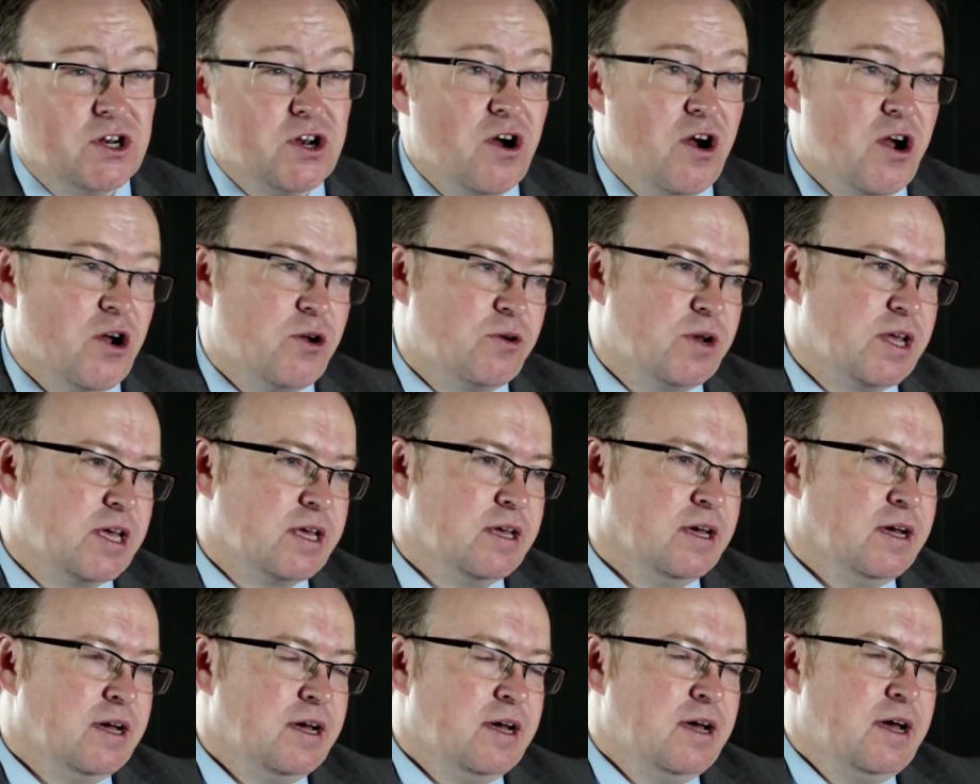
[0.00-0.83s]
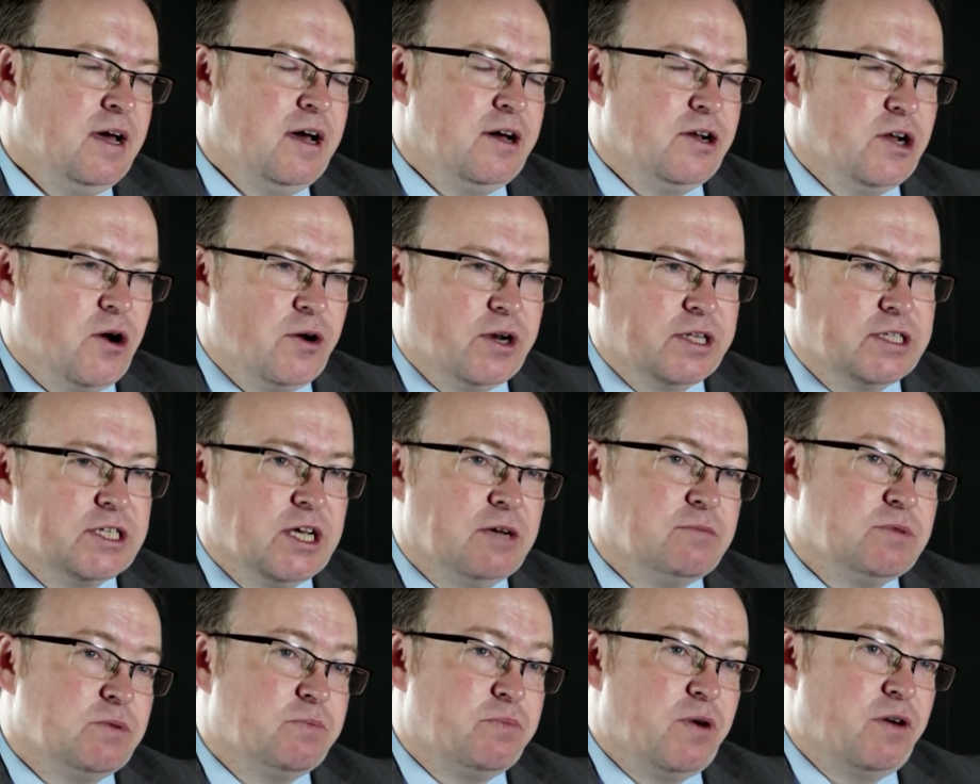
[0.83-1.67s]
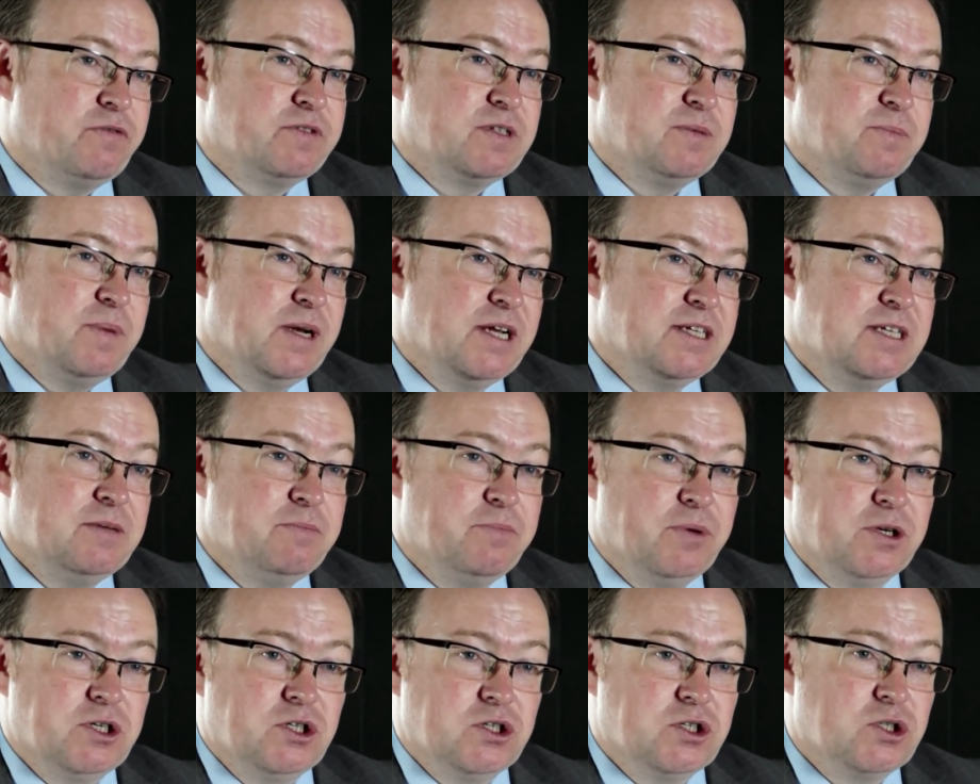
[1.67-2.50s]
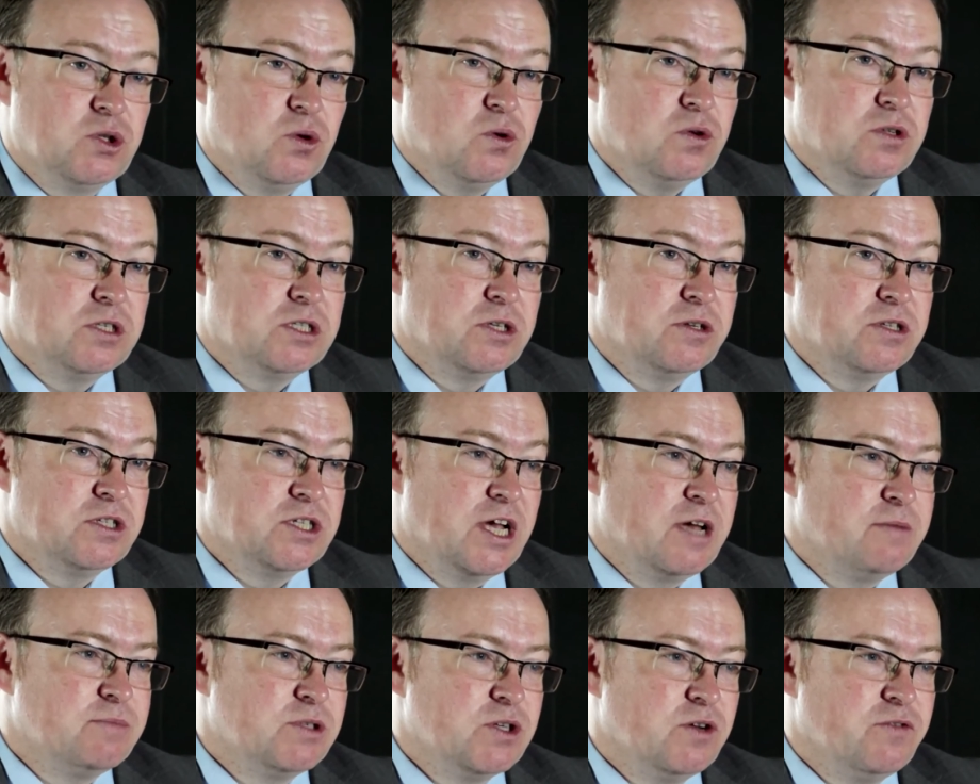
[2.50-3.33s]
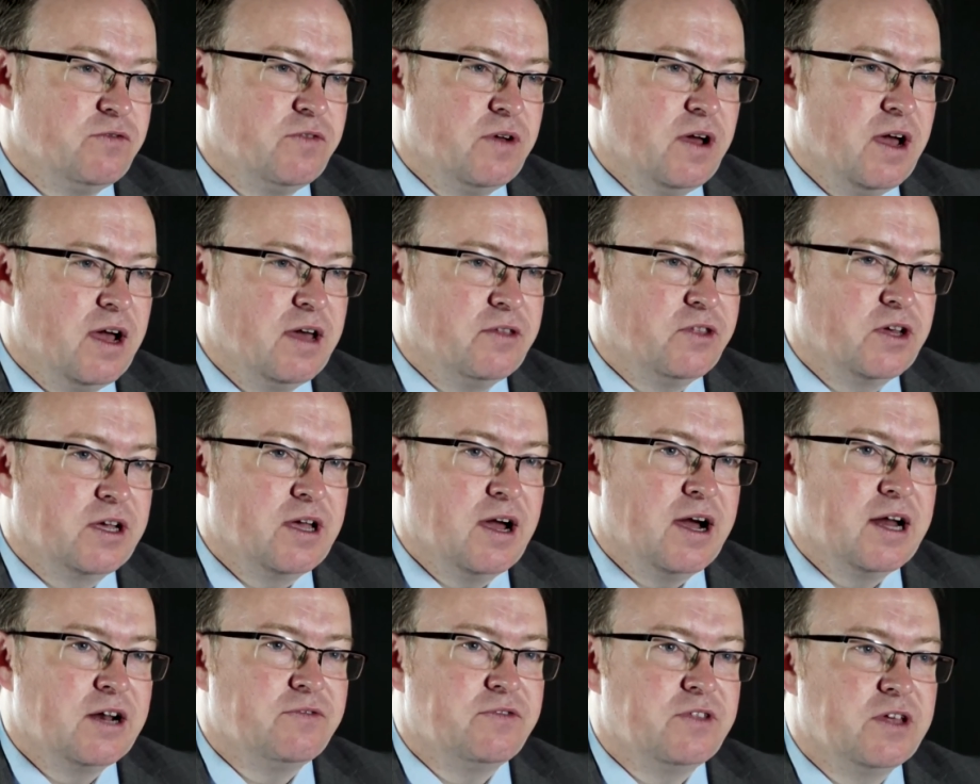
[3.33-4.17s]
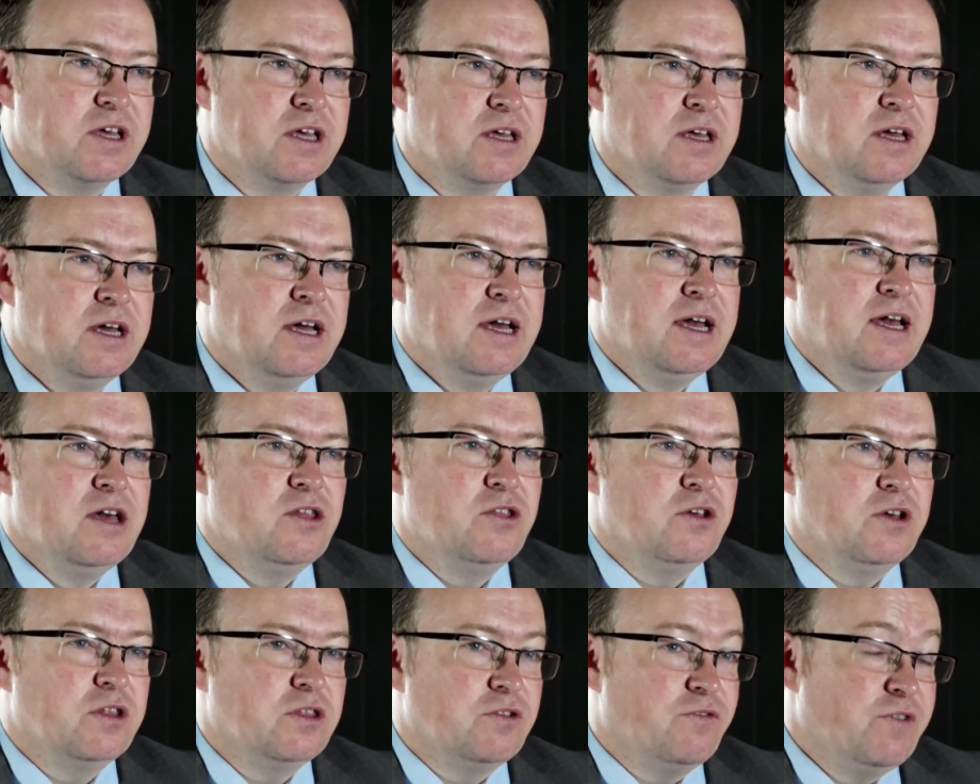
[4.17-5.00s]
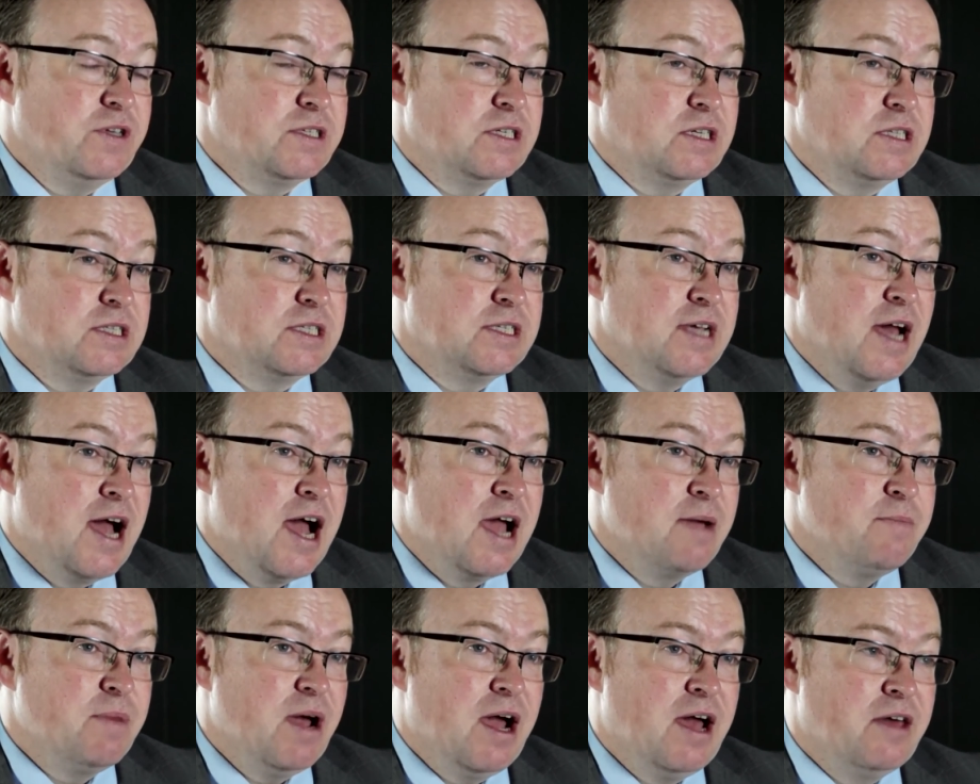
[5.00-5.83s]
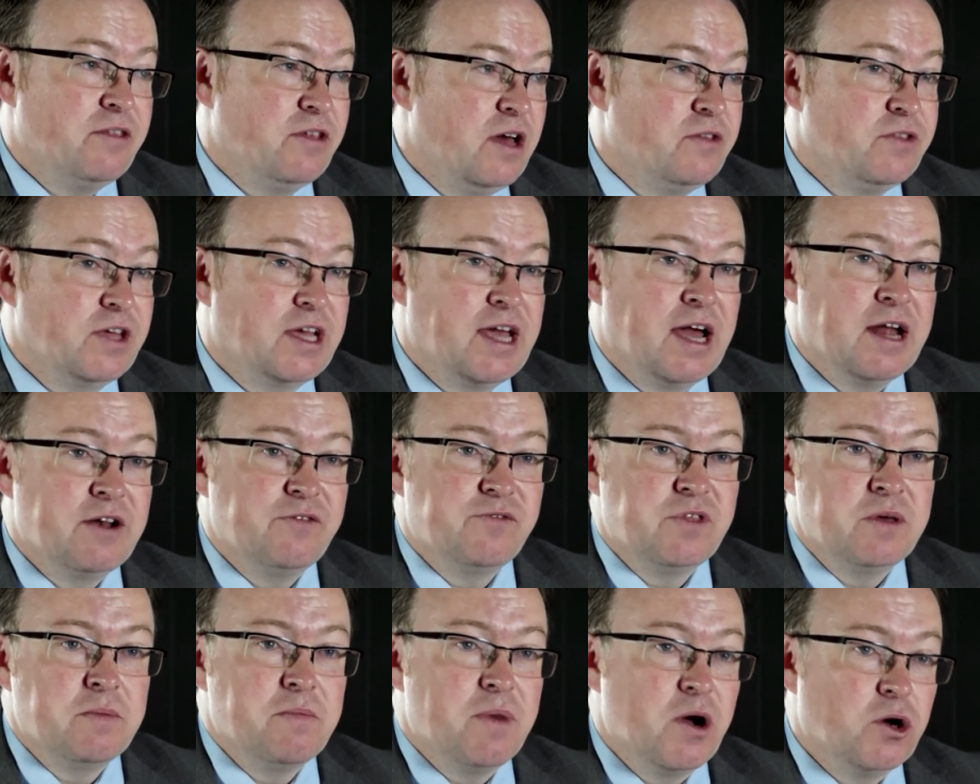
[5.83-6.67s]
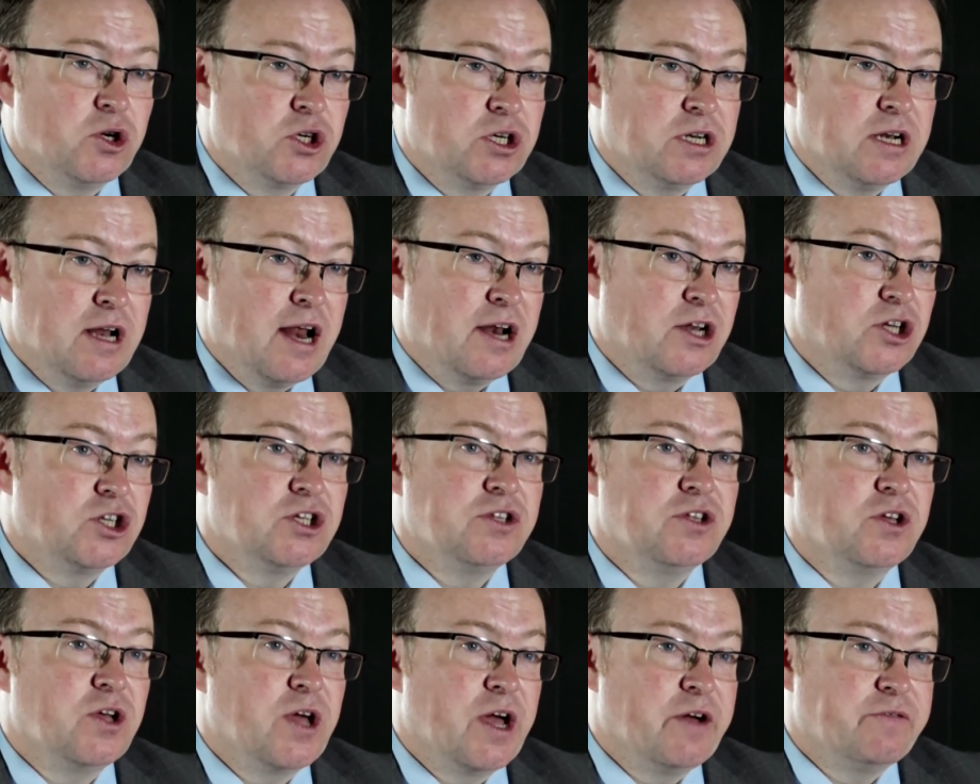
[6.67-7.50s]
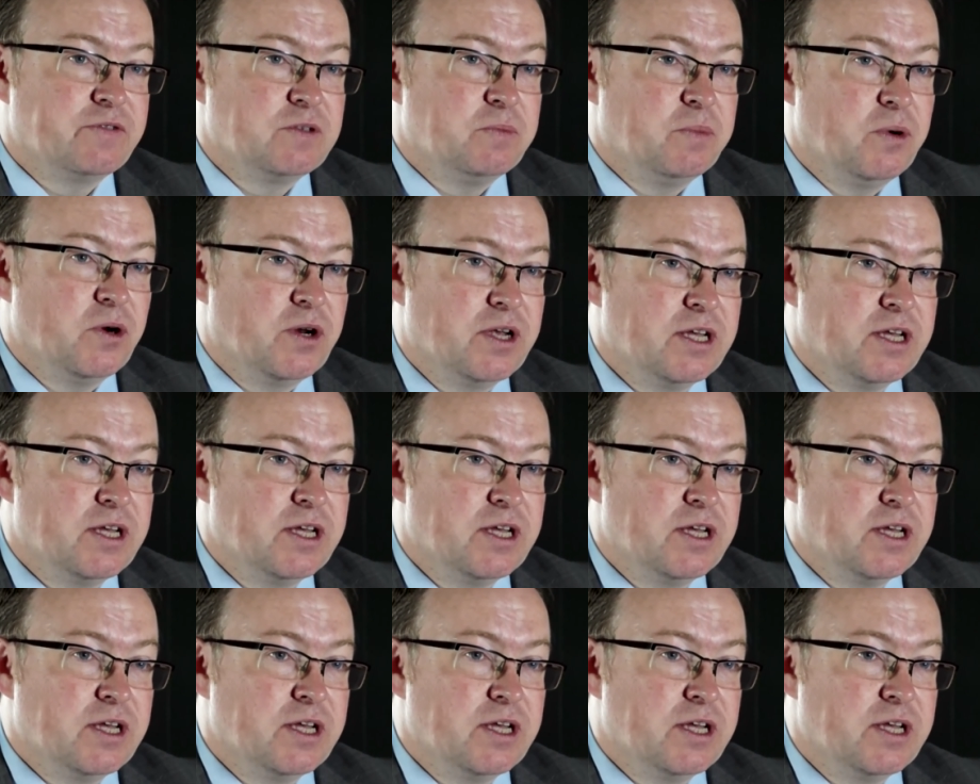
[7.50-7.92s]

Not only in terms of profitability, but just also in terms of the physical time and the kind of the emotional energy that you have to put